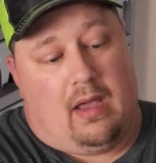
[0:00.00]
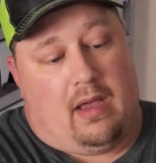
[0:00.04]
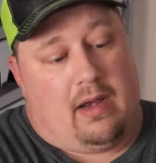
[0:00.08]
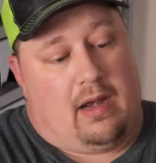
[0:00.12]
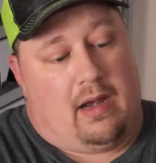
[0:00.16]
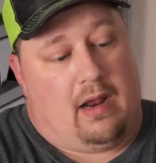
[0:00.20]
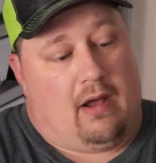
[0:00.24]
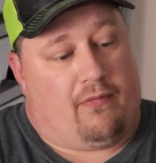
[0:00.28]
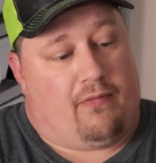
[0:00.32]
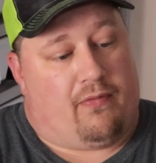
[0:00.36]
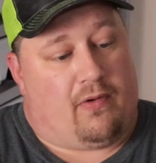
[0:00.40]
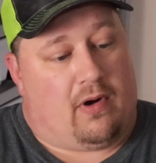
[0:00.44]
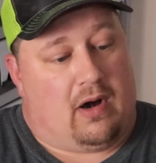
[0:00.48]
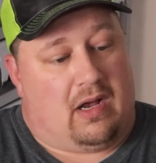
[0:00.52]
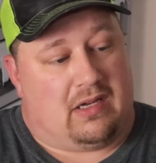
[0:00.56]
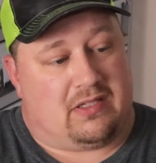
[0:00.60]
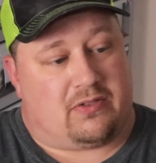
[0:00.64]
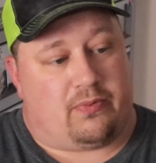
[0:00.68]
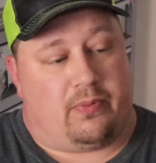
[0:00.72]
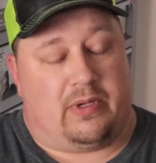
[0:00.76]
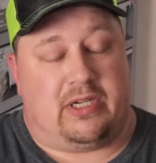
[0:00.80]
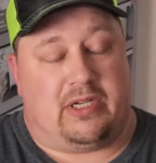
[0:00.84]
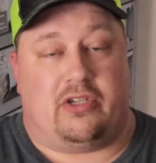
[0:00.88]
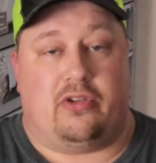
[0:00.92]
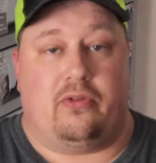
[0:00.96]
Now, for
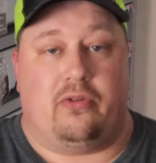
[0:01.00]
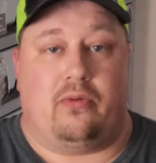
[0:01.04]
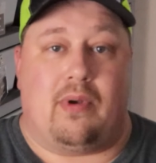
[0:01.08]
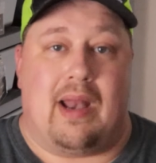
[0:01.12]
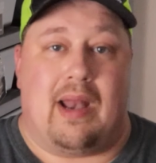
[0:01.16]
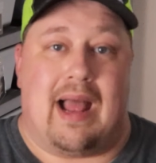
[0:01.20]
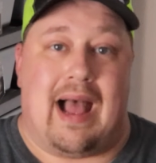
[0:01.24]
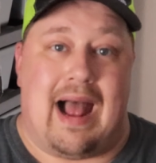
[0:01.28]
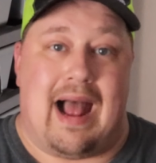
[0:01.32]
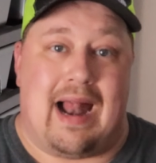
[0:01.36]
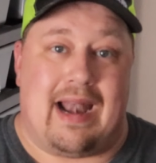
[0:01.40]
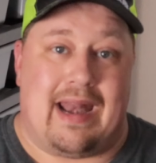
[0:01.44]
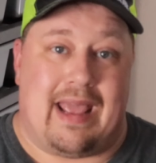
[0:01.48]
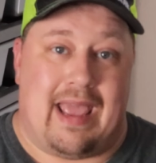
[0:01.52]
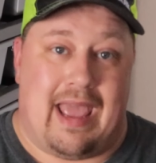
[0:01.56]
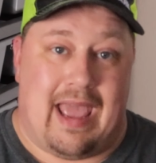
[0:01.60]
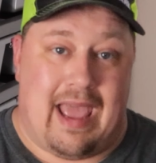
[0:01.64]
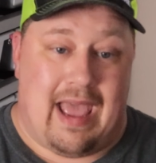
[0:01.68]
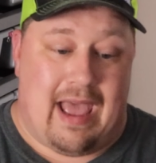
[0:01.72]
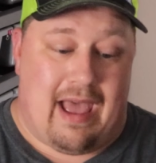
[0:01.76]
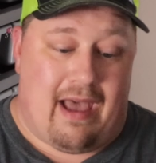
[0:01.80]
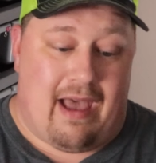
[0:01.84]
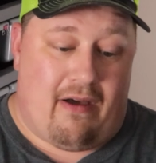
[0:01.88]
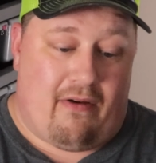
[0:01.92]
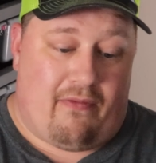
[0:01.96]
us, we do not
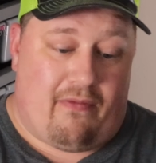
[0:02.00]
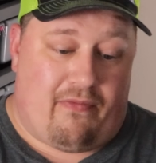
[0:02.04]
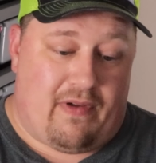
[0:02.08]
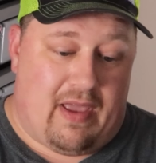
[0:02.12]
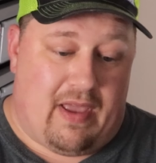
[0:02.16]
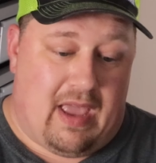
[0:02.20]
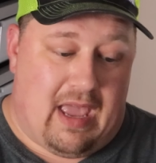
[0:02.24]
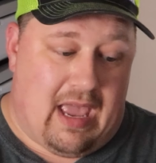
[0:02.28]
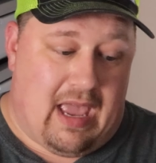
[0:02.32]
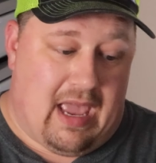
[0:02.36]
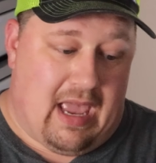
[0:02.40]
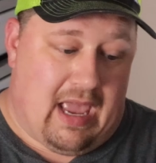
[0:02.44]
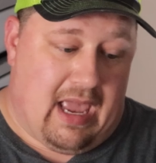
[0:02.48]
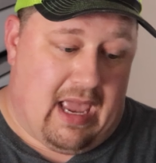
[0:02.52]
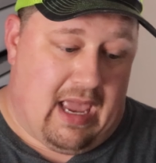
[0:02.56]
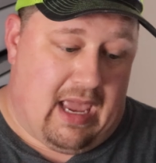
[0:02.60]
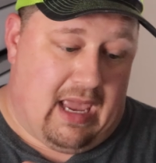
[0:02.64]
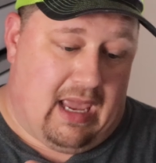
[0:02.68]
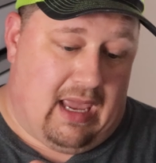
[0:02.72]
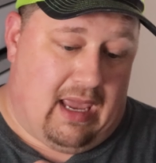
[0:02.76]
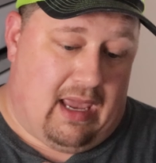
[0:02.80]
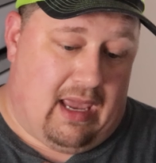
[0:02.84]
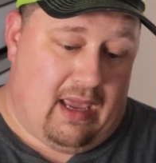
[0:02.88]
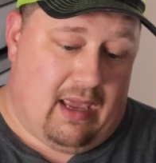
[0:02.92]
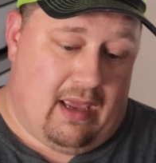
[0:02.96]
have
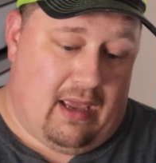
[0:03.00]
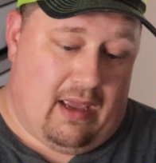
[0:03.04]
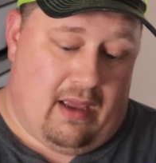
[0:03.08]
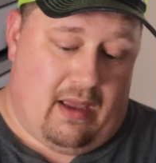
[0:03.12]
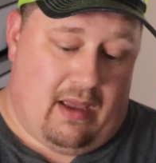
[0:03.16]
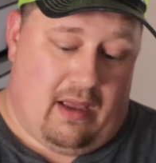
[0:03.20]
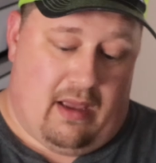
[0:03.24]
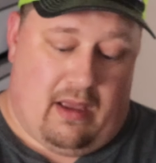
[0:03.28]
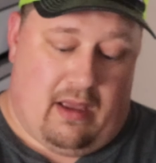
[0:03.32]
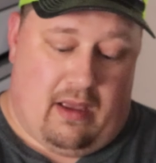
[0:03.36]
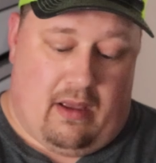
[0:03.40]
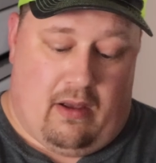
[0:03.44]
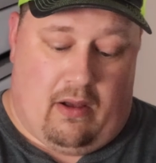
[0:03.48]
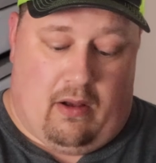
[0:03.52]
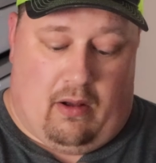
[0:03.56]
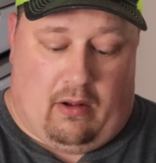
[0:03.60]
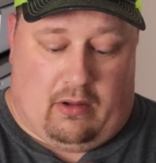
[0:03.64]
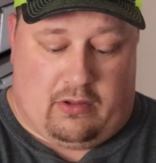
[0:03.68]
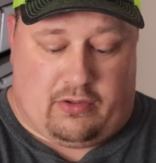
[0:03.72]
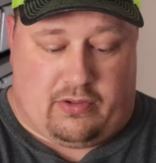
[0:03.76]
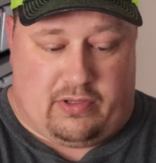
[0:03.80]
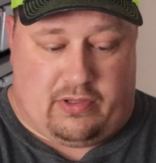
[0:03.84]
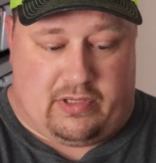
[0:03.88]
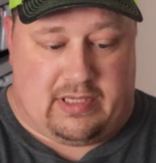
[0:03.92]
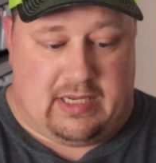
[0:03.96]
a
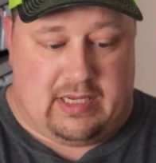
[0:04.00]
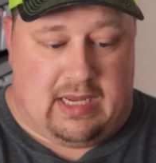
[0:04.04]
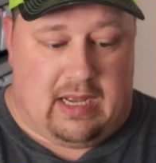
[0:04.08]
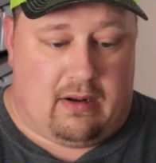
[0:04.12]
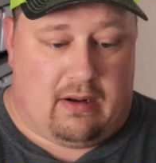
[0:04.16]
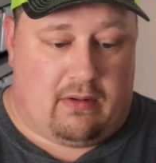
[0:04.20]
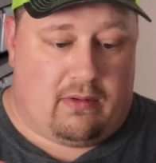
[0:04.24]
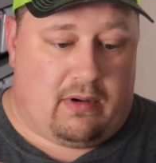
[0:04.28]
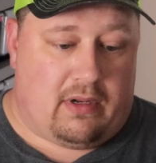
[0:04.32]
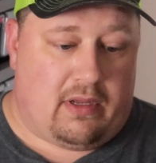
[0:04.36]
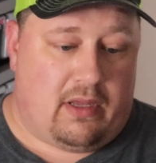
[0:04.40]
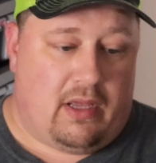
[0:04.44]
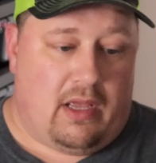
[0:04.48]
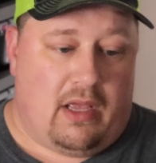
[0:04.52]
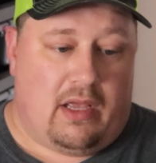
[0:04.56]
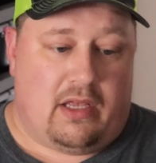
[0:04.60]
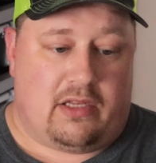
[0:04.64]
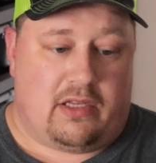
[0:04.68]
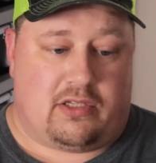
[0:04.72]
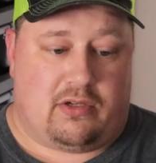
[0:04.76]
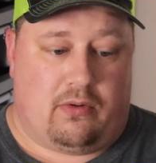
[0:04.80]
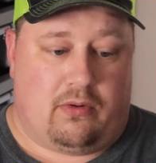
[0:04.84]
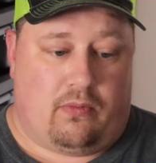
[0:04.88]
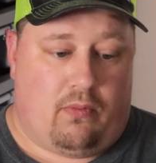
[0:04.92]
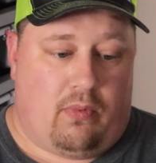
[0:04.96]
ultrasound,
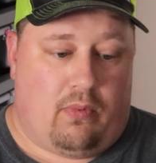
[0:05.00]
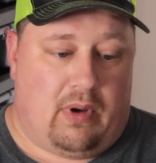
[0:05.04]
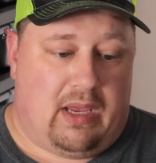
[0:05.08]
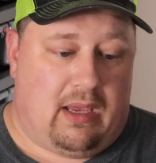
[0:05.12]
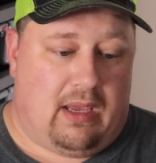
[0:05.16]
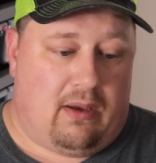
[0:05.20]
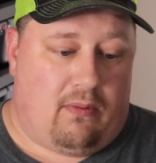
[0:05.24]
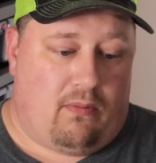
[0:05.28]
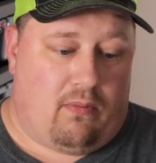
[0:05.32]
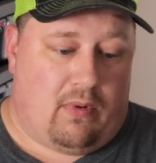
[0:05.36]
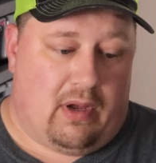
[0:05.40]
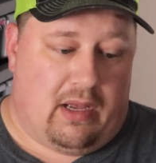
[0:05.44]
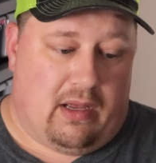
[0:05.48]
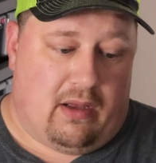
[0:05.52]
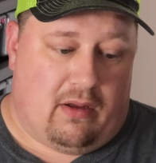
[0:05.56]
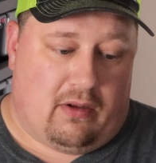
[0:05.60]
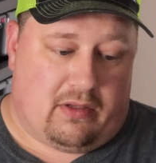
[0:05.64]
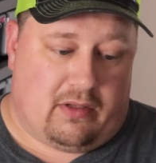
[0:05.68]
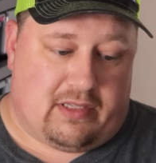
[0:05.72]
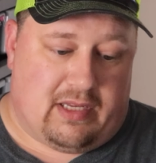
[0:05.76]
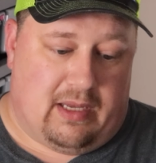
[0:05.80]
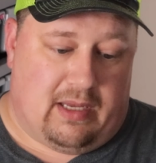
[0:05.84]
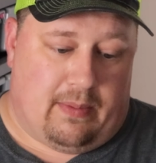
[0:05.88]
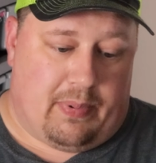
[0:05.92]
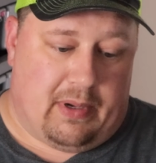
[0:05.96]
so we will
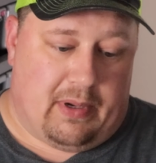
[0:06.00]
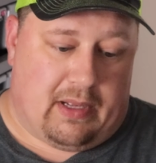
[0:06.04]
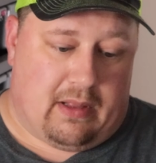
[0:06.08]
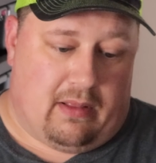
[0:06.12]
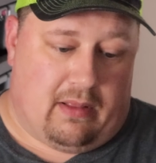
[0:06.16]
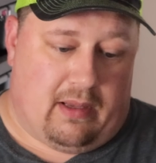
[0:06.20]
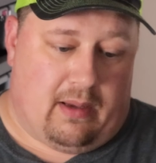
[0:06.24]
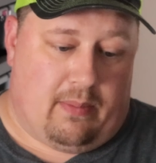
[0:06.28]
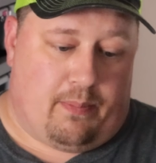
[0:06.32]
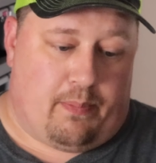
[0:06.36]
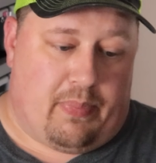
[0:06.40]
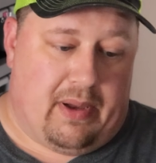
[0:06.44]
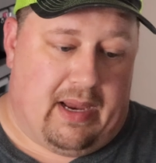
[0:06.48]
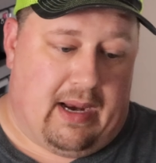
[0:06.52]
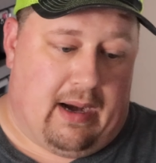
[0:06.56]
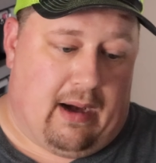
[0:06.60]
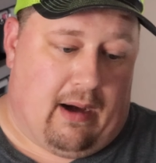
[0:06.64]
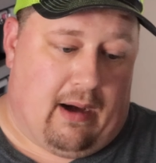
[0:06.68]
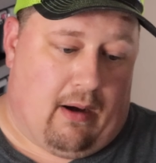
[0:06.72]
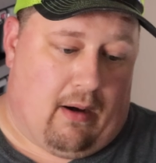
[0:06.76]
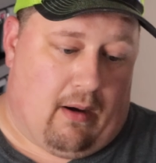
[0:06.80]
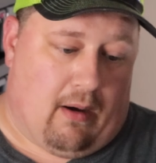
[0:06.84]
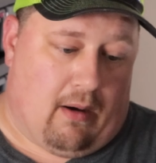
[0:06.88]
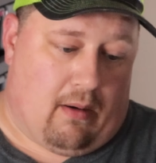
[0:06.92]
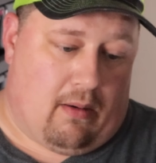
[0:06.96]
typically
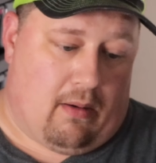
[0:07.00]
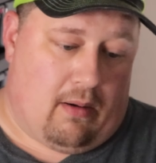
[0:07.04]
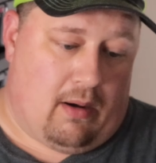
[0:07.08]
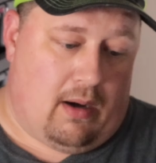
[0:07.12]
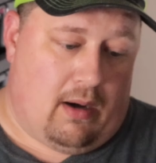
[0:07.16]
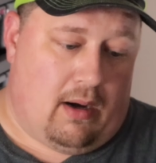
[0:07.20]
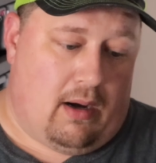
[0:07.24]
pair